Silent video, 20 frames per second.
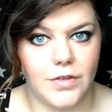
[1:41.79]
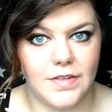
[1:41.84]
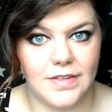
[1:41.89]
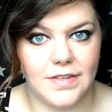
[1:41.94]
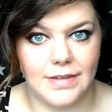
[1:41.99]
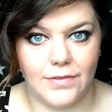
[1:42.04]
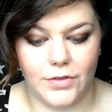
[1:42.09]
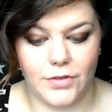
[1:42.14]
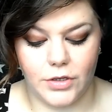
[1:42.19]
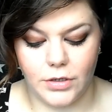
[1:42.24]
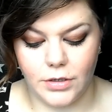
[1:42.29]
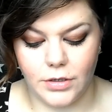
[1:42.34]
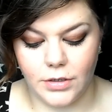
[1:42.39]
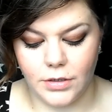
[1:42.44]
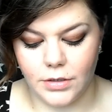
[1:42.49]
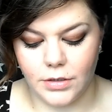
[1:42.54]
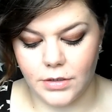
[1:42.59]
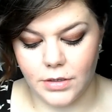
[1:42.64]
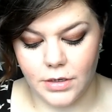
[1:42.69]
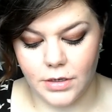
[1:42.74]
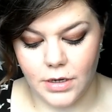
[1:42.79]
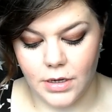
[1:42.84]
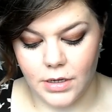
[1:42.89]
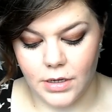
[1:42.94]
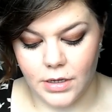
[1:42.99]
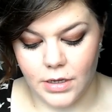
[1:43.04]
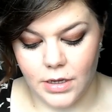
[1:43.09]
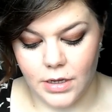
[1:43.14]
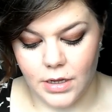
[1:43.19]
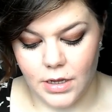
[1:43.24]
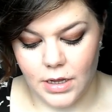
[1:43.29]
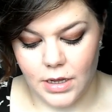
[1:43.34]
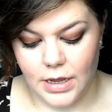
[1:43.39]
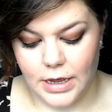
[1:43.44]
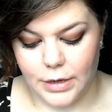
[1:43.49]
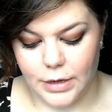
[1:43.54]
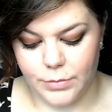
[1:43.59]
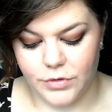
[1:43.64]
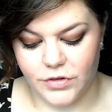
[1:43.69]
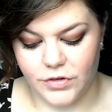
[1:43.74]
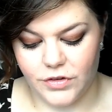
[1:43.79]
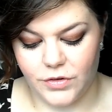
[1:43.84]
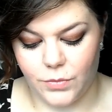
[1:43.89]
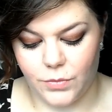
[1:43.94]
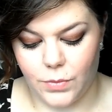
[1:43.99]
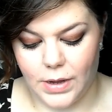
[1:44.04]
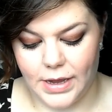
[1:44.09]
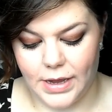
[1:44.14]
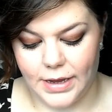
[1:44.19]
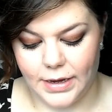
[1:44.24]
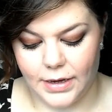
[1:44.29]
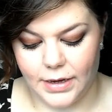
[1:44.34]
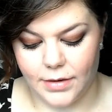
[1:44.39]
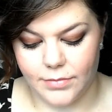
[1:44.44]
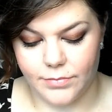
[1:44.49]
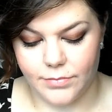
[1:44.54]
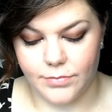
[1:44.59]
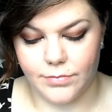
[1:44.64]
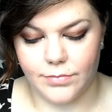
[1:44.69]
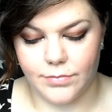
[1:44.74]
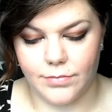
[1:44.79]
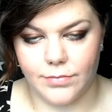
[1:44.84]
seven. How much do you weigh?